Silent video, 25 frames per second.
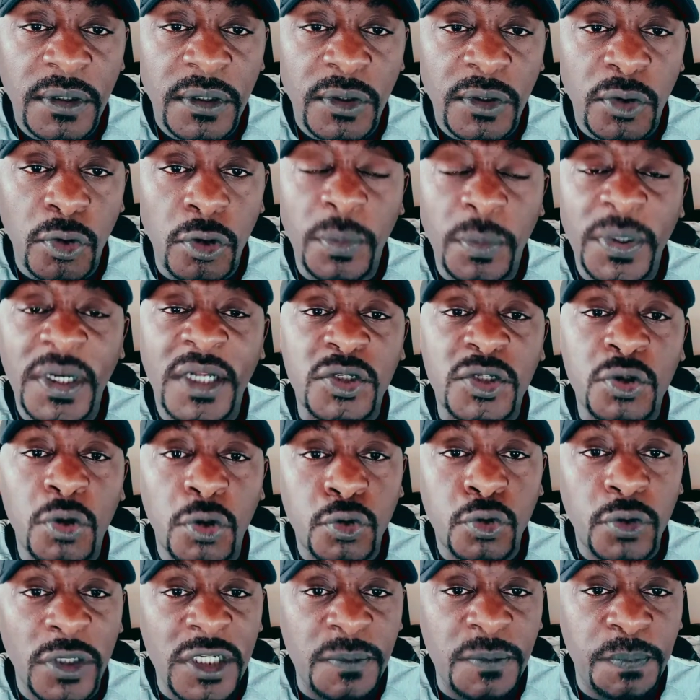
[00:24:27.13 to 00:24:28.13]
Nobody has
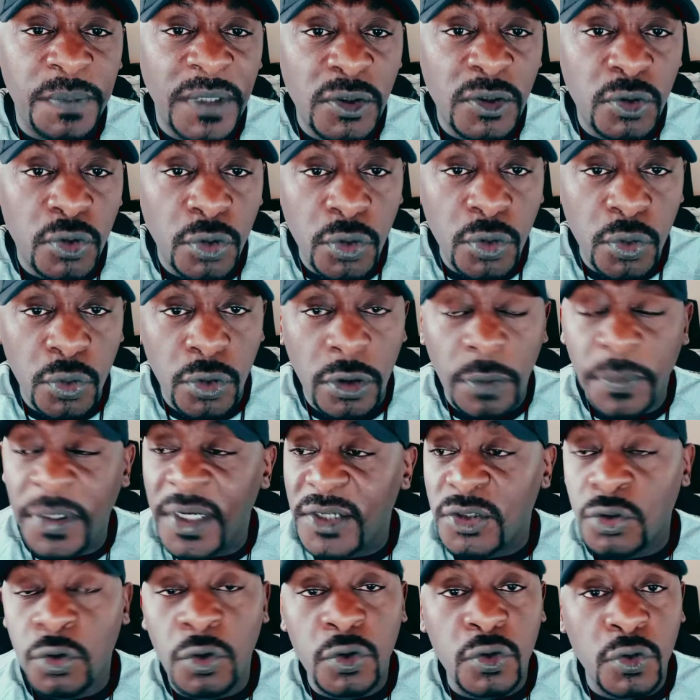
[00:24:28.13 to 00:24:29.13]
got to explain to you, nobody
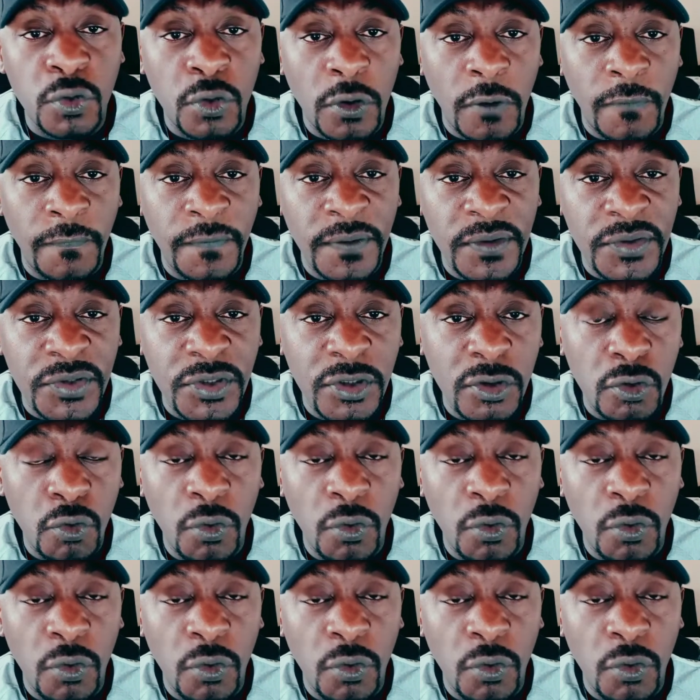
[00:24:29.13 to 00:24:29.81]
has got to convince you.